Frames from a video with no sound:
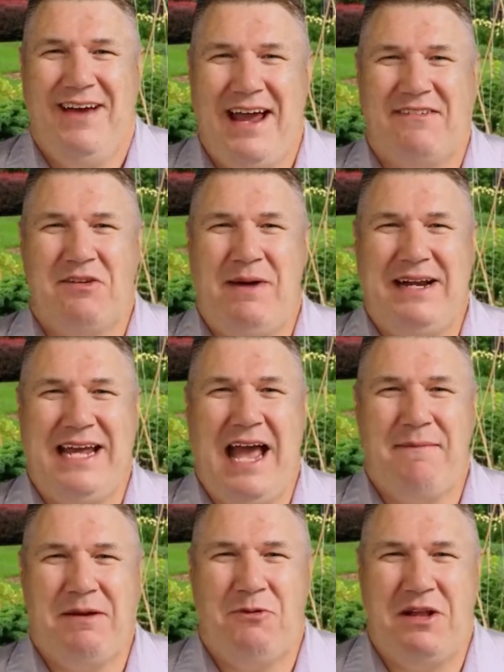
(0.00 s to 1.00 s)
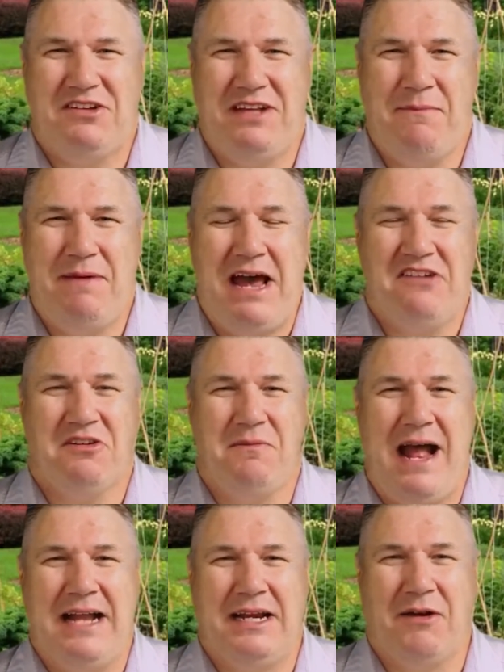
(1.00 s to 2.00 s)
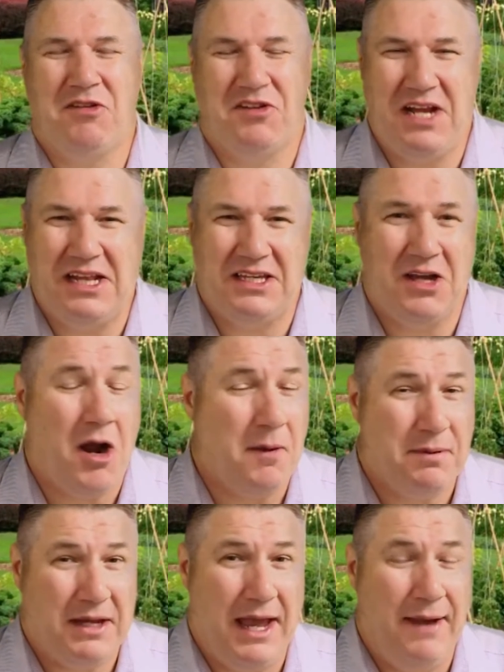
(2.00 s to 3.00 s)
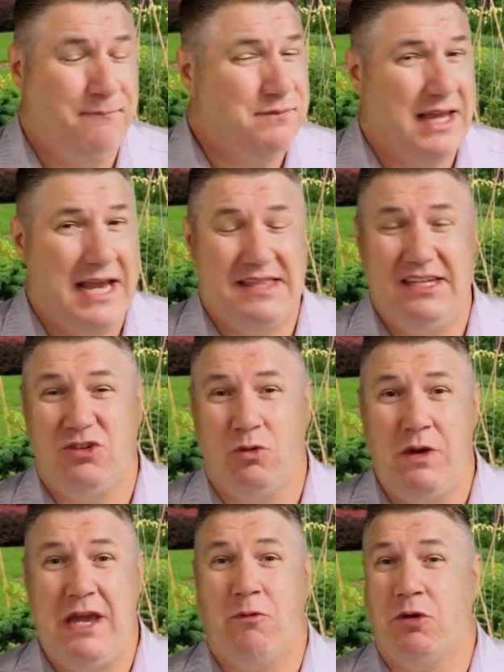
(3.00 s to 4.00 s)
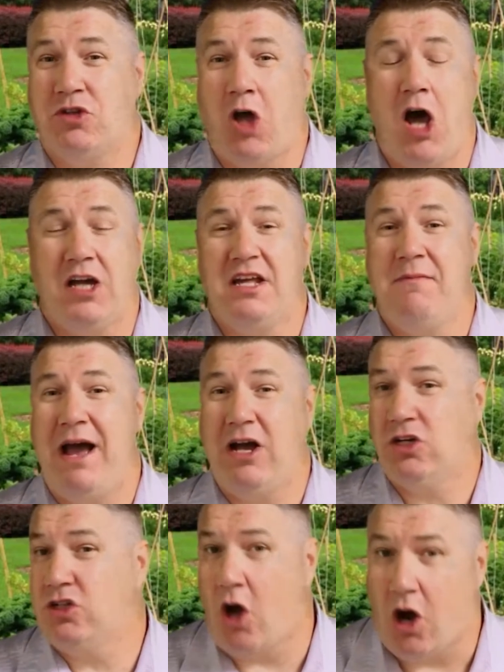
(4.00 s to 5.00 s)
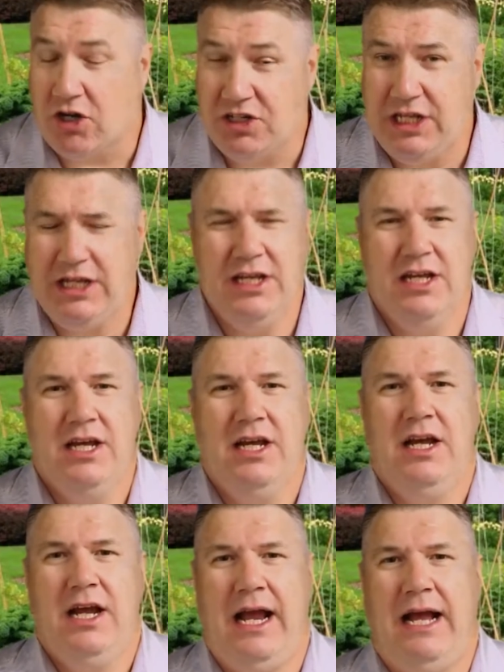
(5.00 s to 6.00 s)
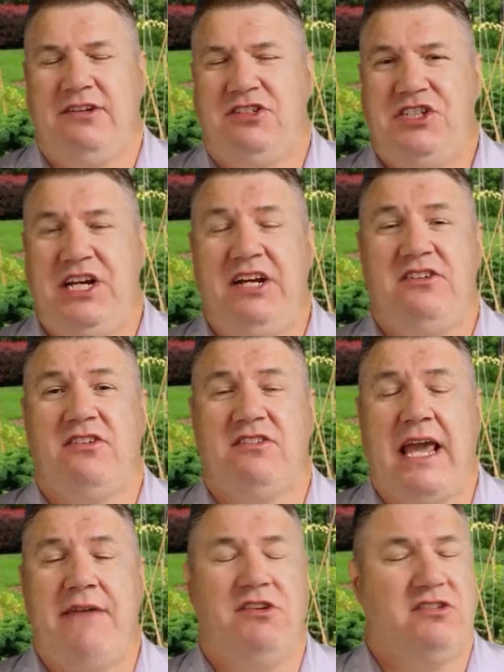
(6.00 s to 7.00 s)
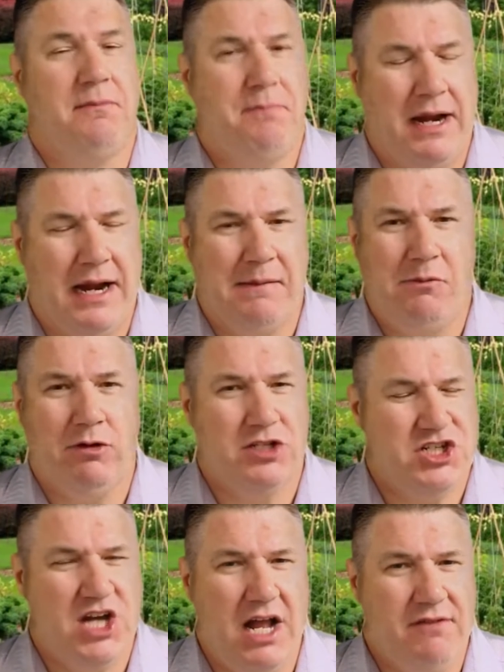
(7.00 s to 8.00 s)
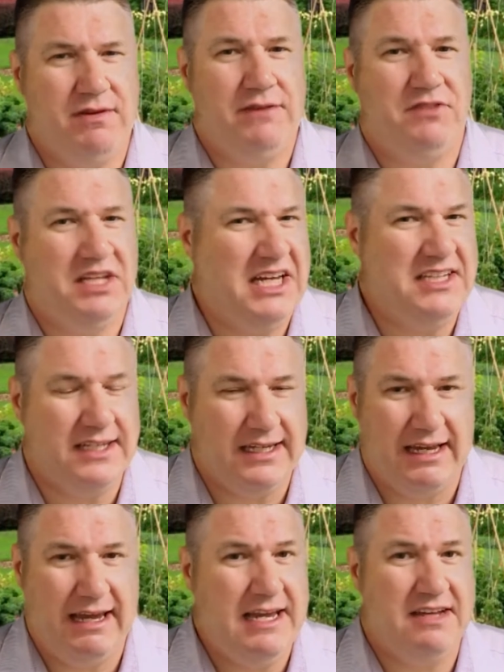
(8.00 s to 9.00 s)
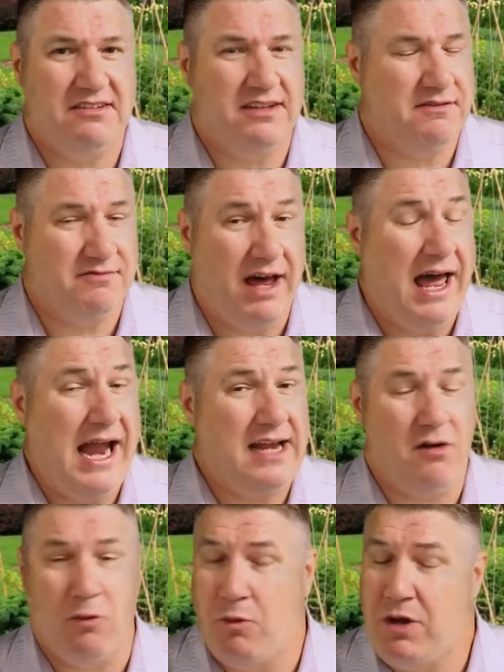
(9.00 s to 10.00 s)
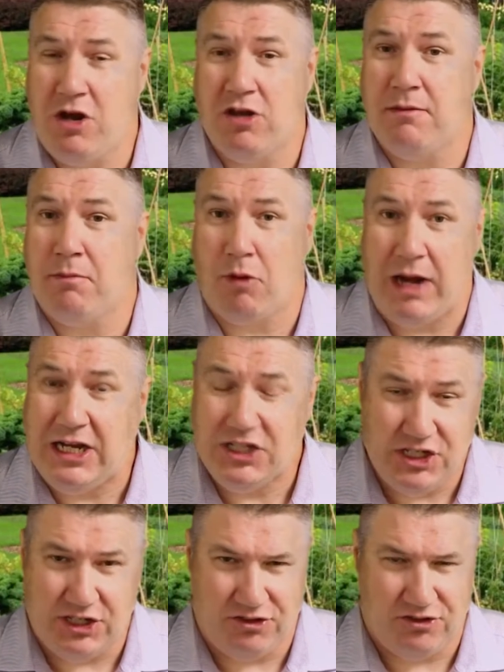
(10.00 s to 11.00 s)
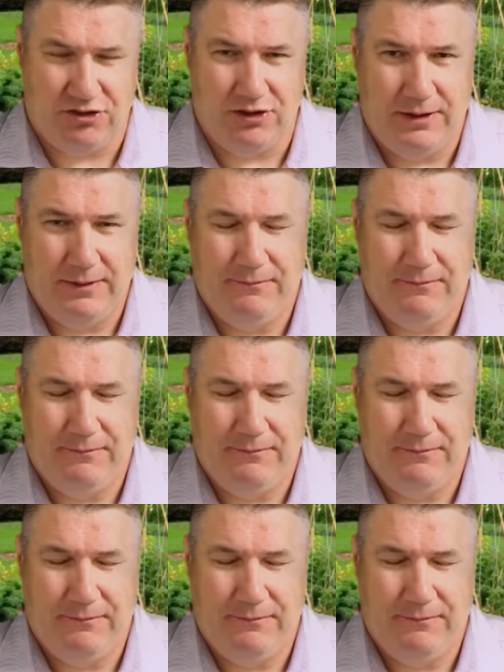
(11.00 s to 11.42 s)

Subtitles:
Hey everybody, happy Wednesday. Pastor Matt here with your daily RPM. Hey, this week we're talking about gardening as Jesus gave us a parable in John 15 that he is the vine and we are the branches.